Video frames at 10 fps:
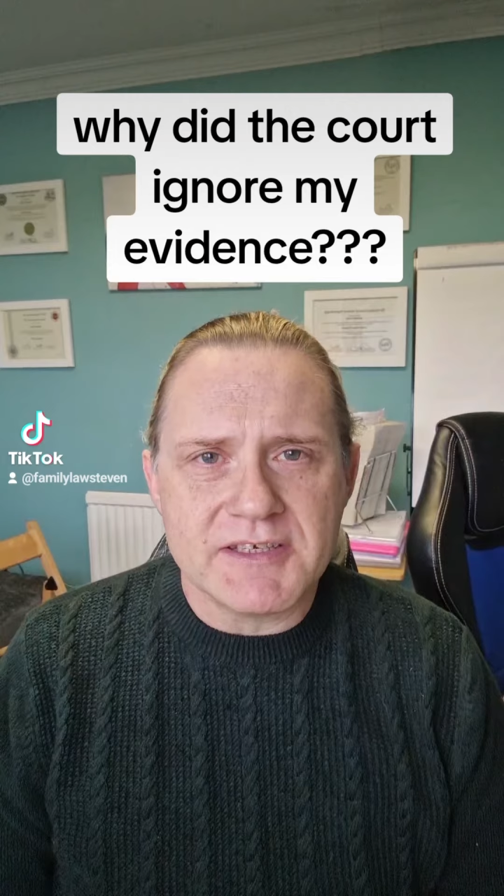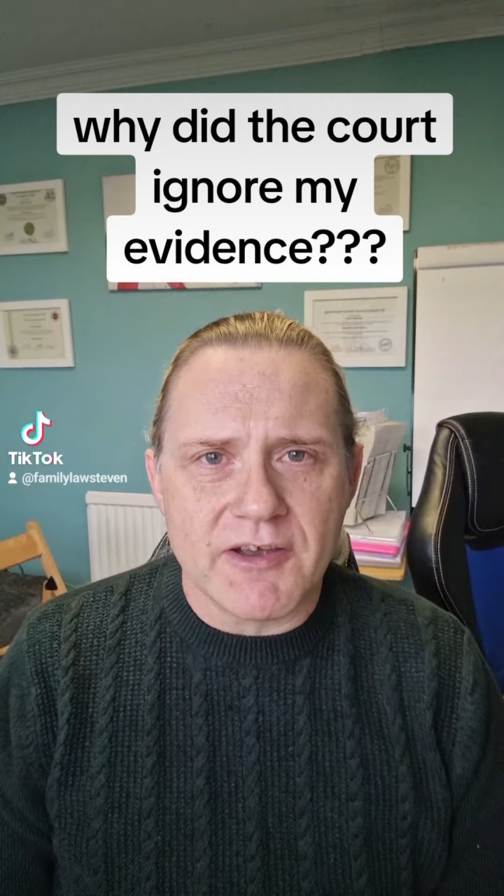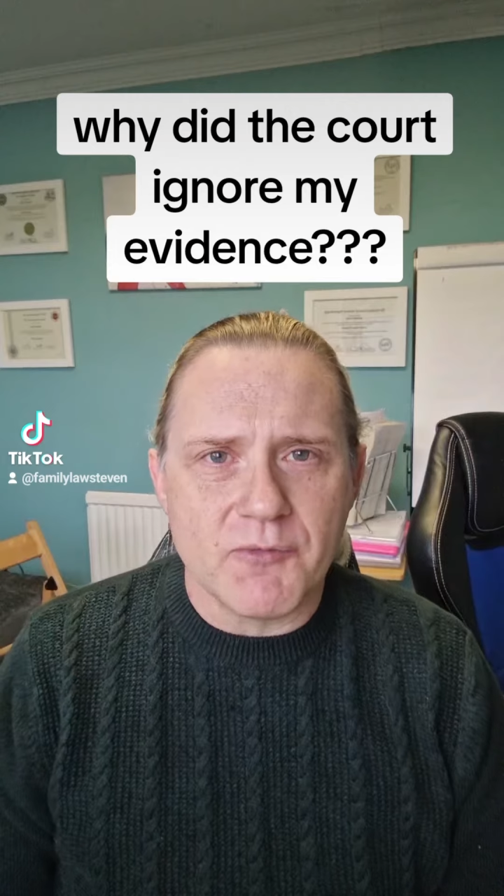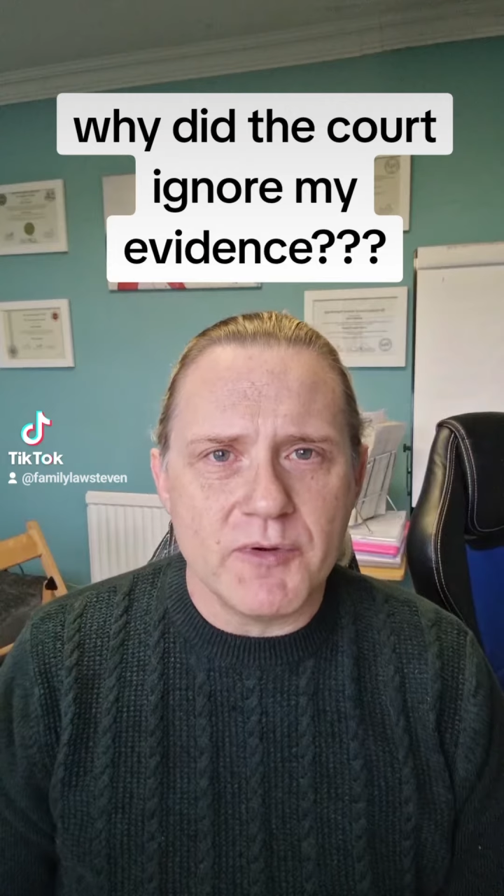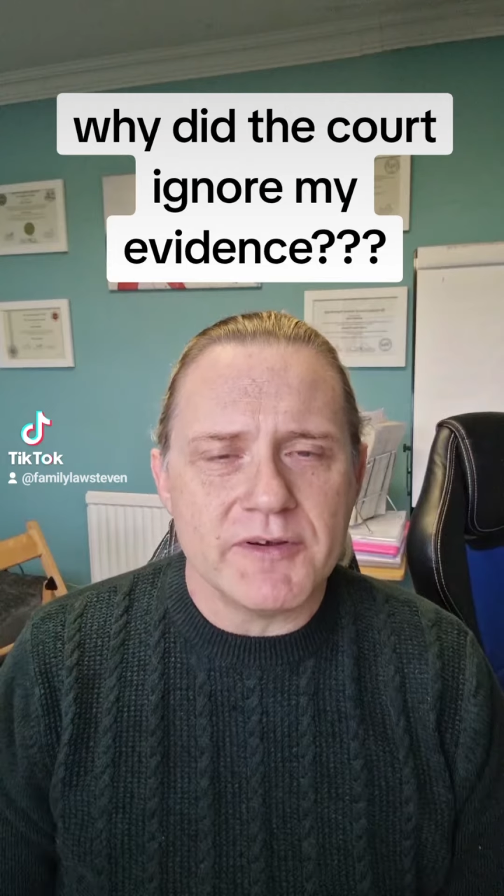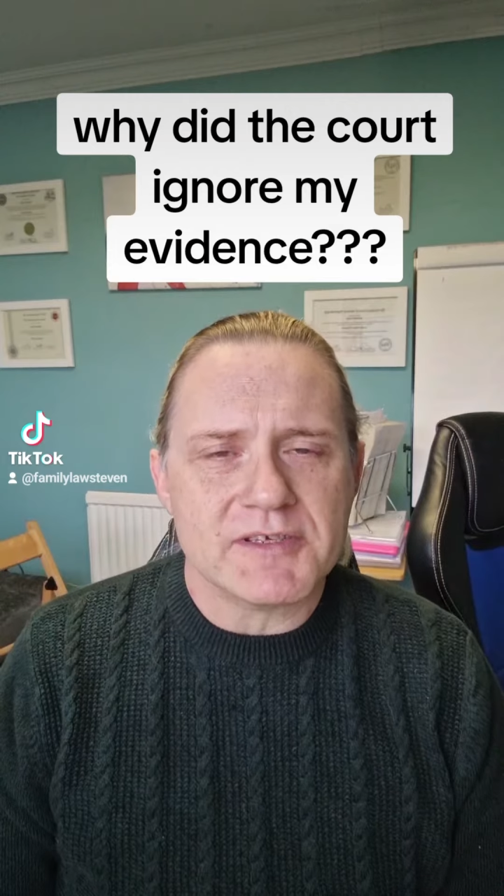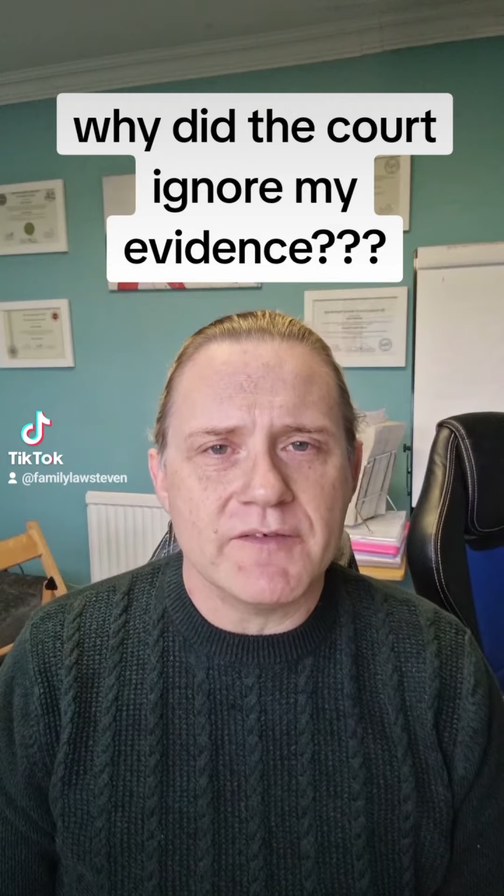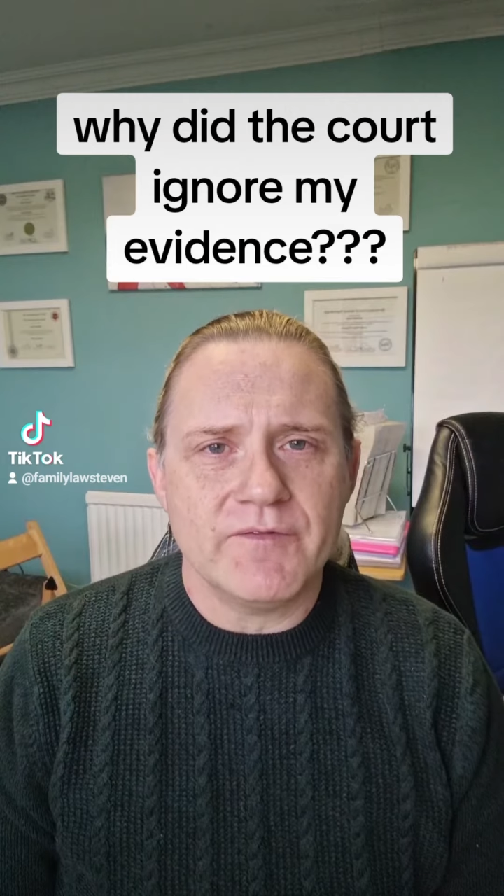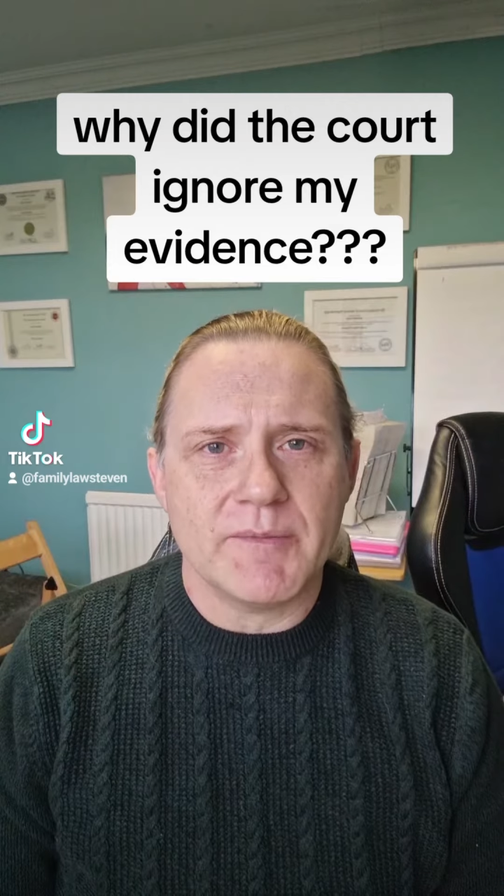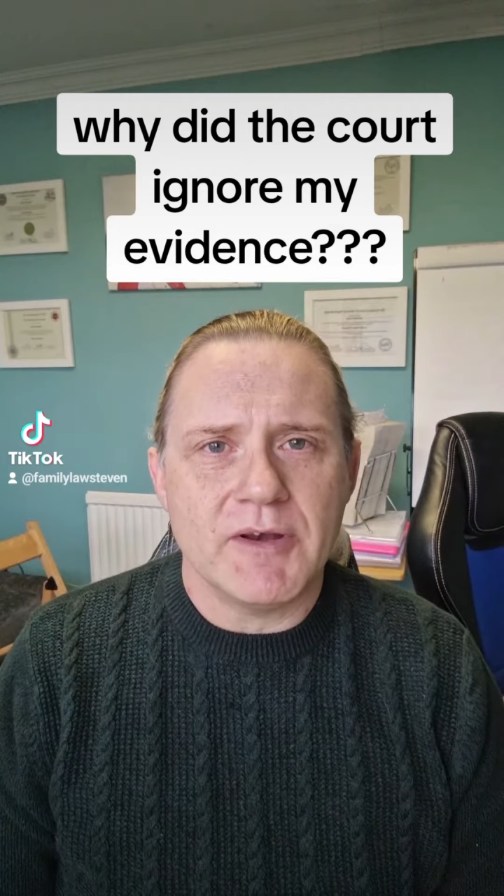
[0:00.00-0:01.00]
I've worked in
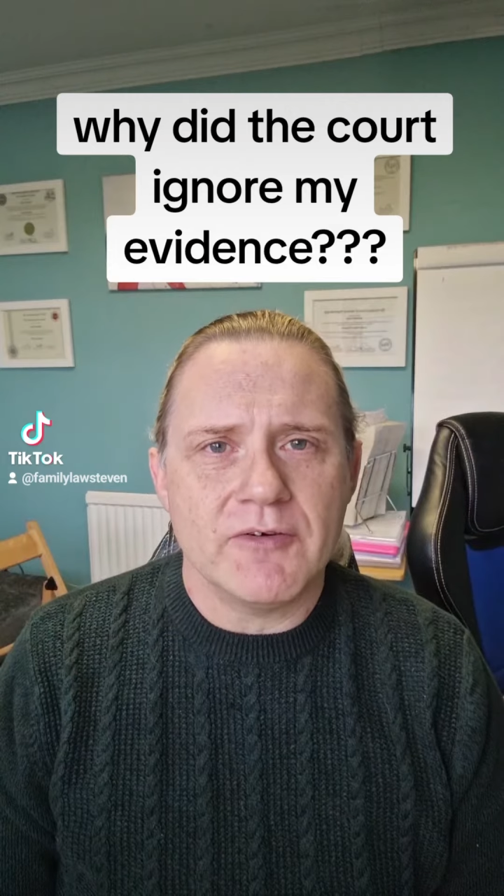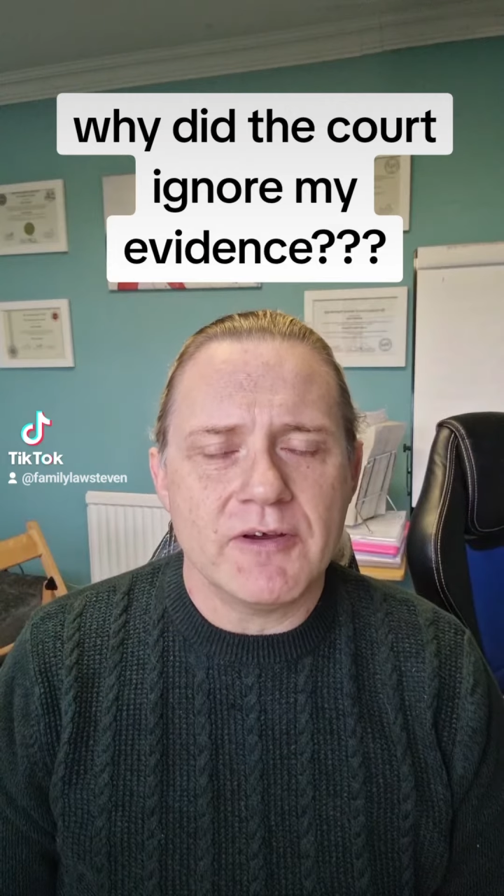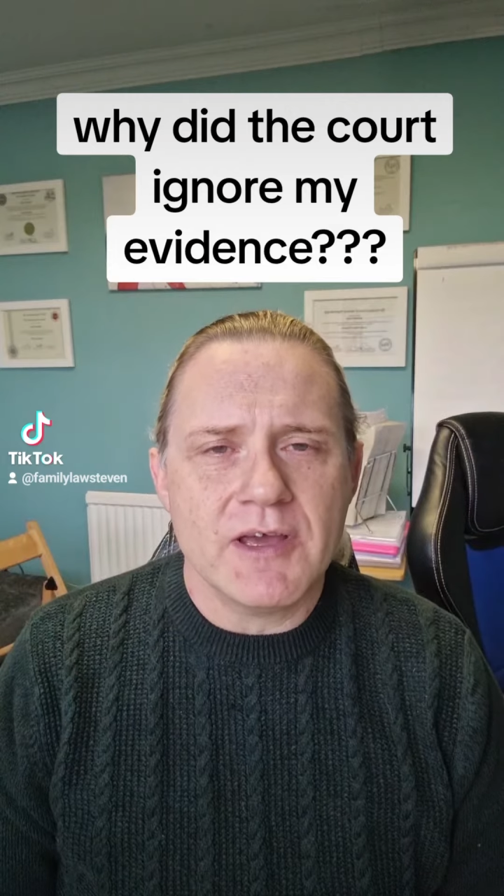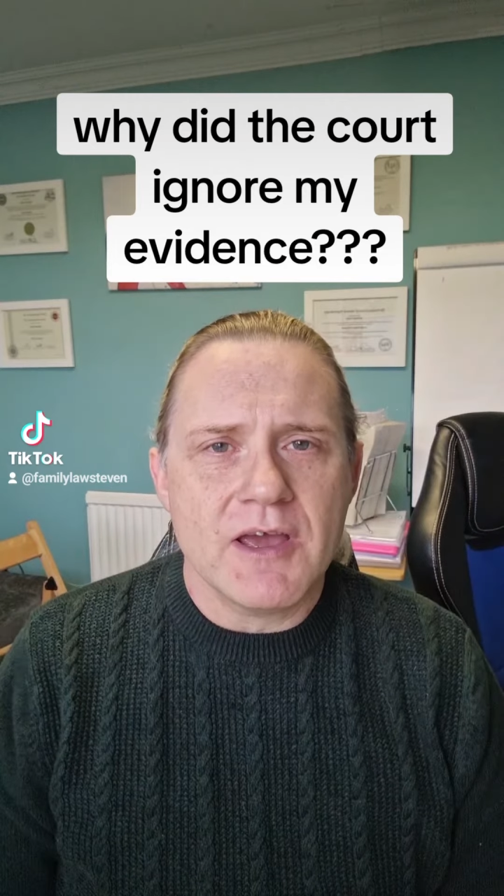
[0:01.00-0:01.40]
family law,